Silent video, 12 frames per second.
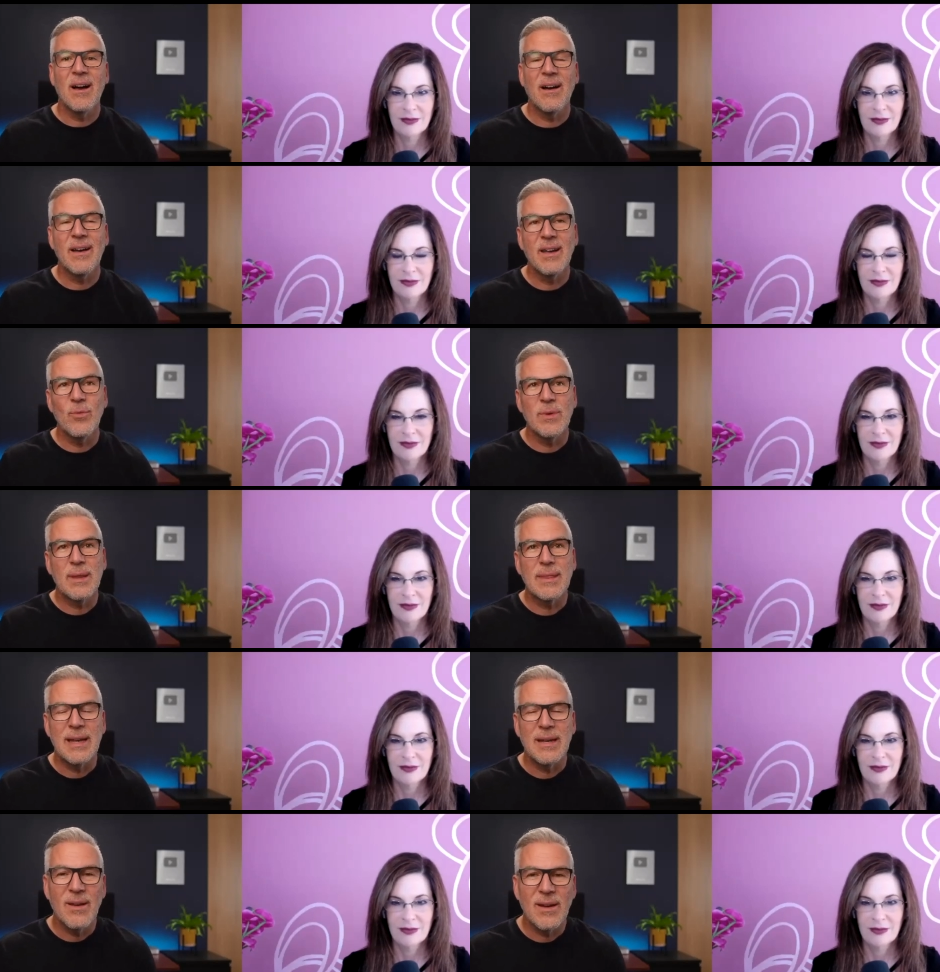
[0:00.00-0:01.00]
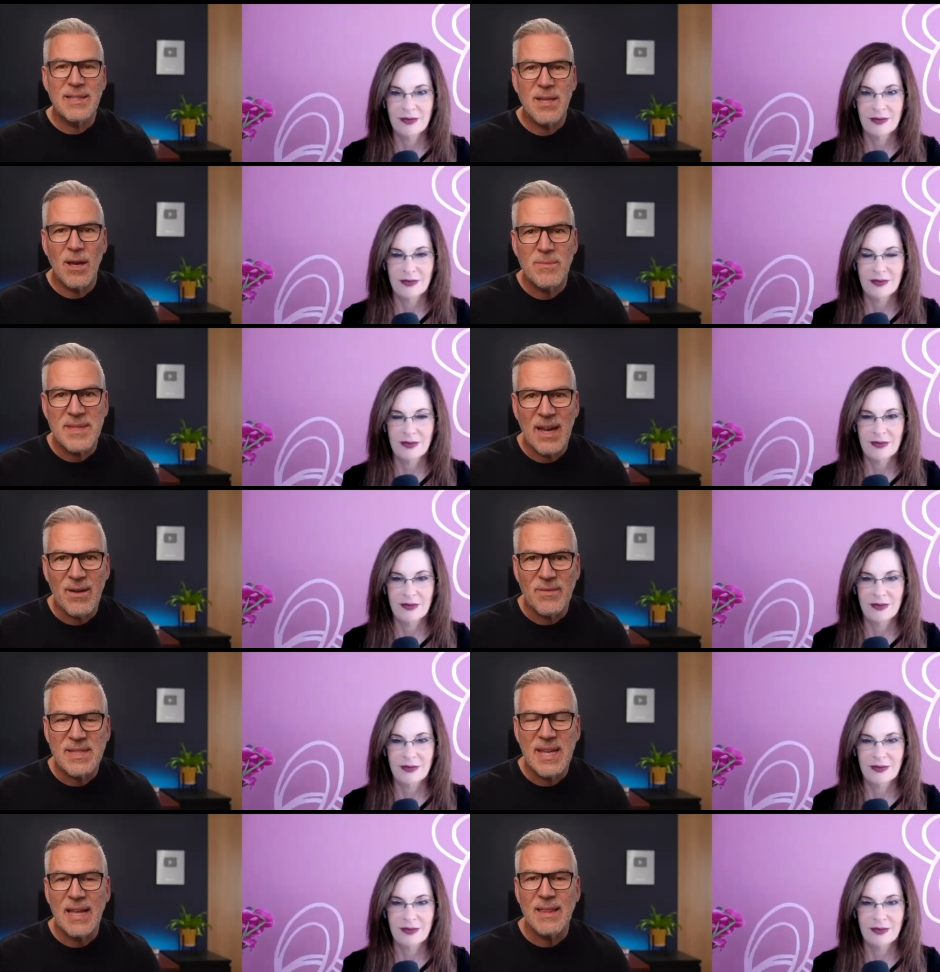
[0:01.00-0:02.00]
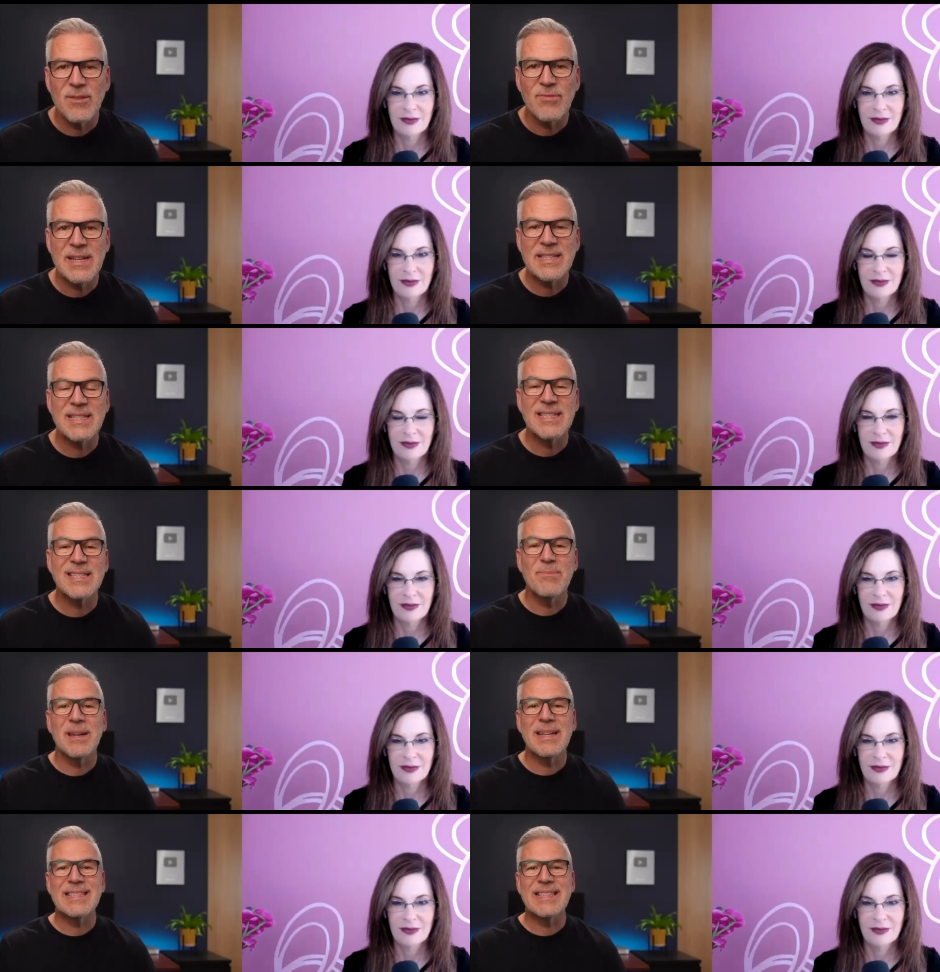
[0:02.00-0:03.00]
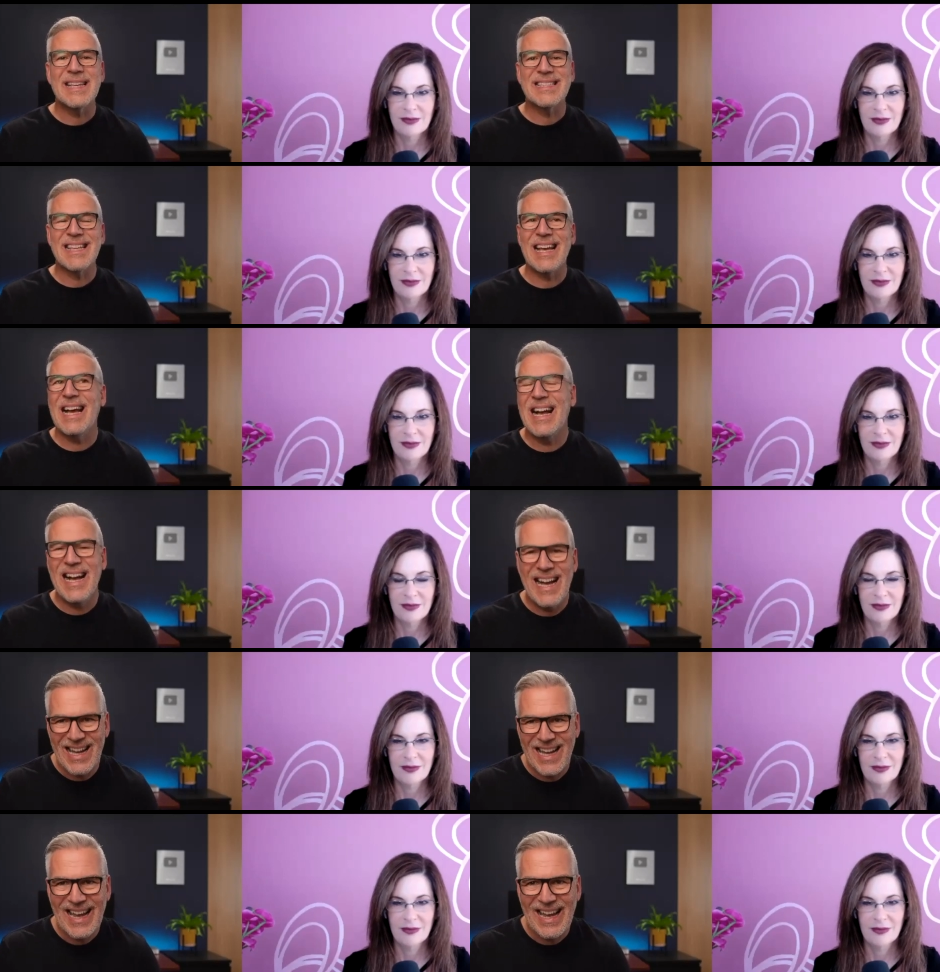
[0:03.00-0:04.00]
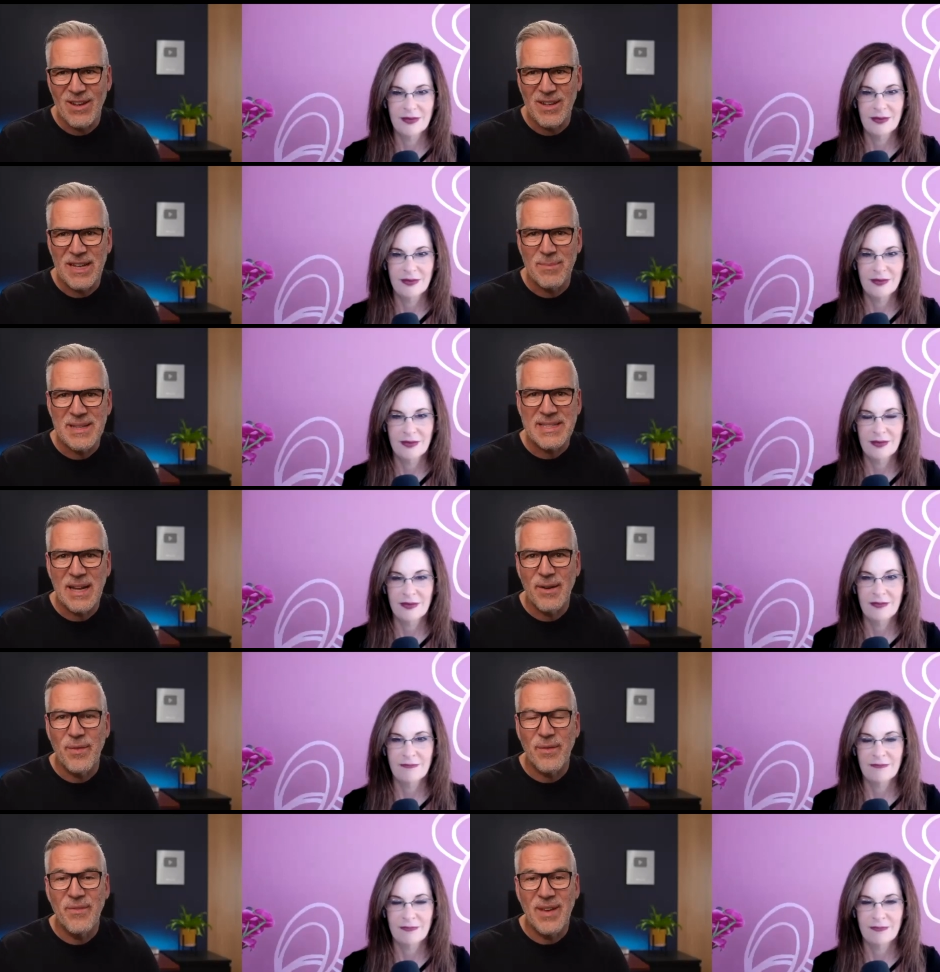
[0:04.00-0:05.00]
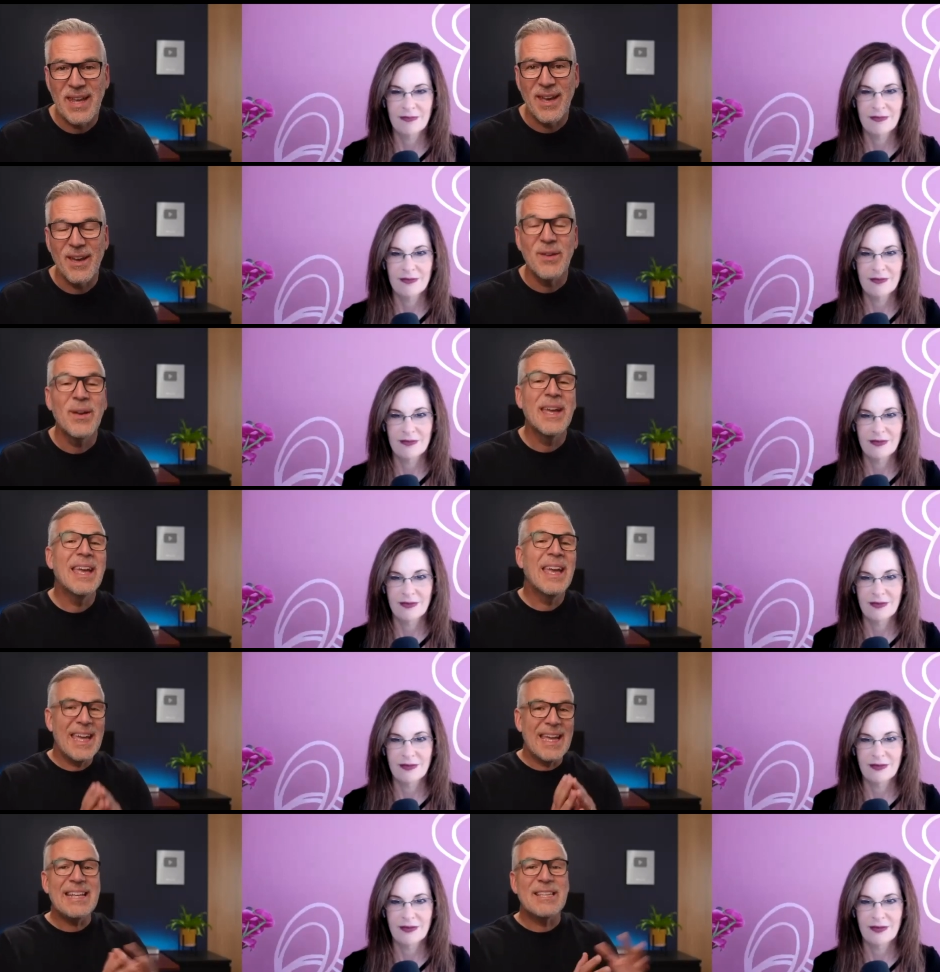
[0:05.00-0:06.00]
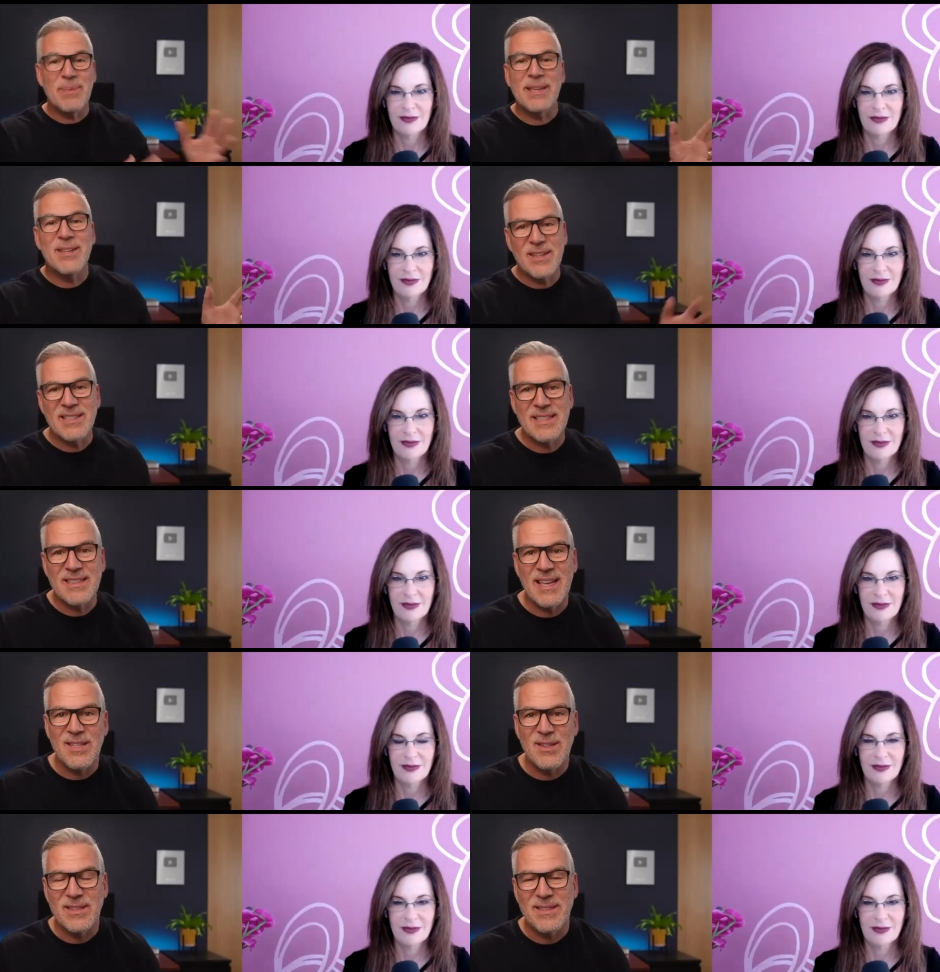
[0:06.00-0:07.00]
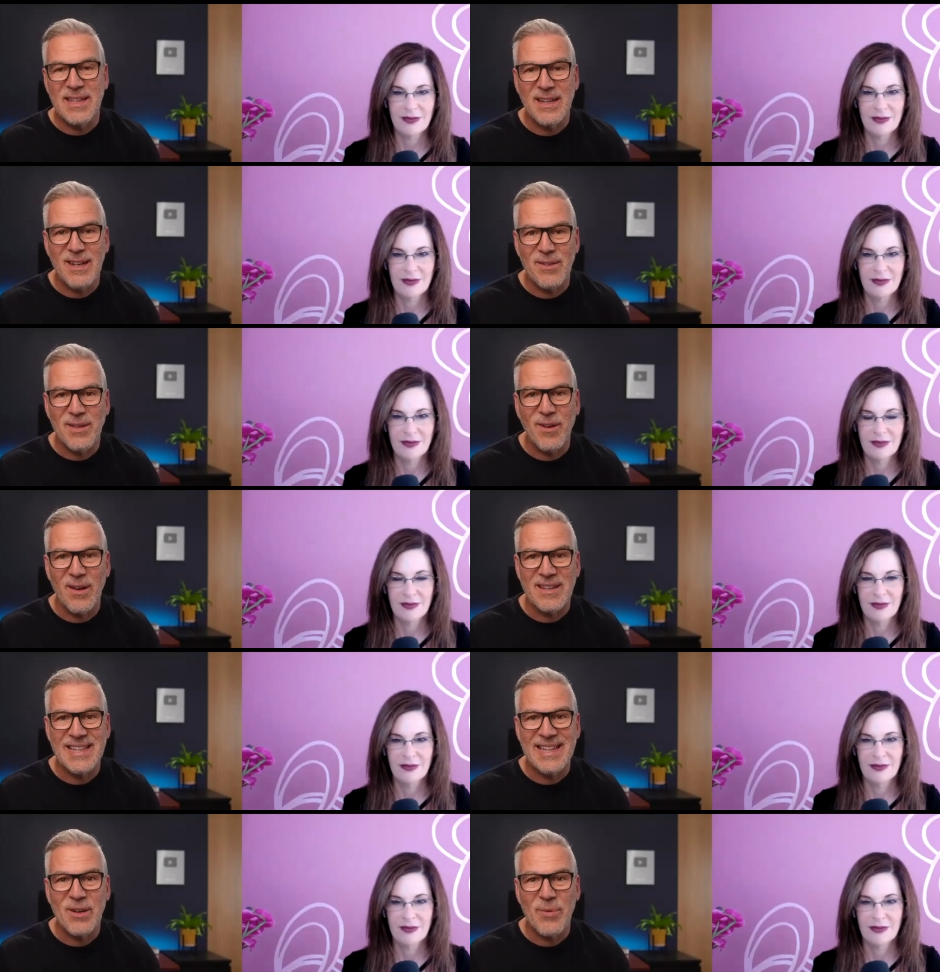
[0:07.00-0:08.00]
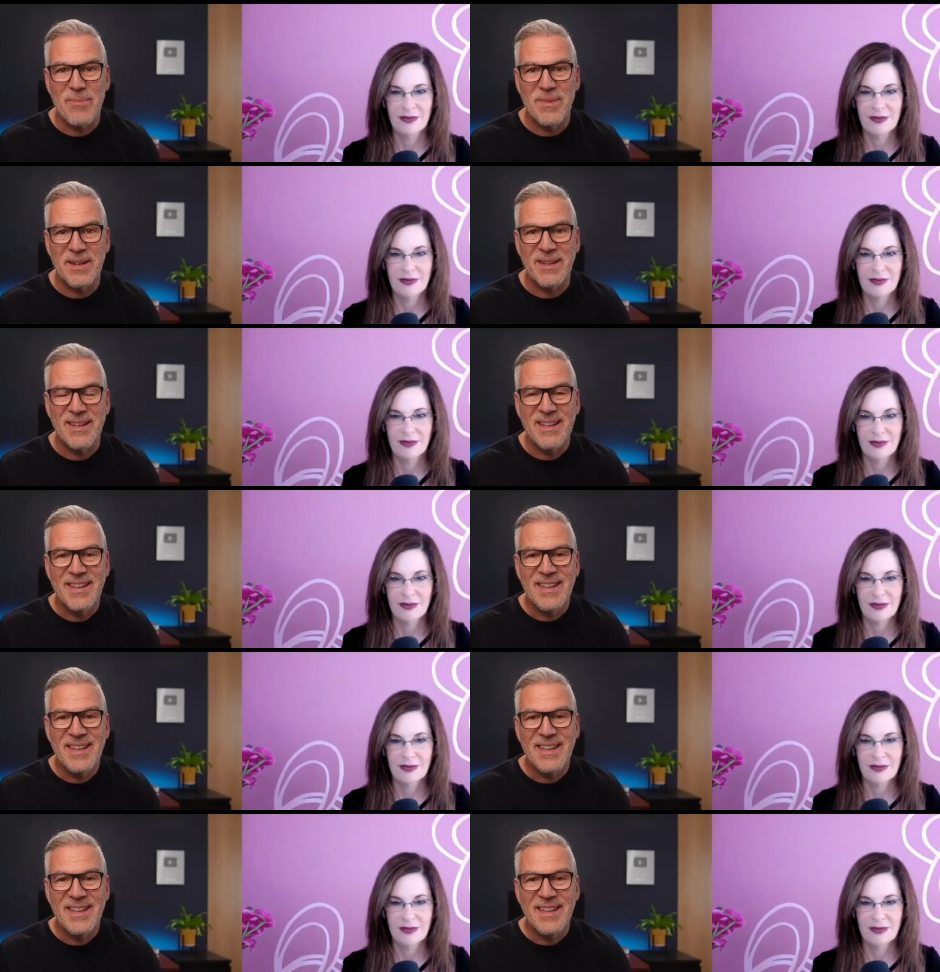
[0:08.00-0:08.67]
Speaker 1: I would think nine times out of 10, the reason somebody says, I hate looking at myself on video is because they're using low quality equipment.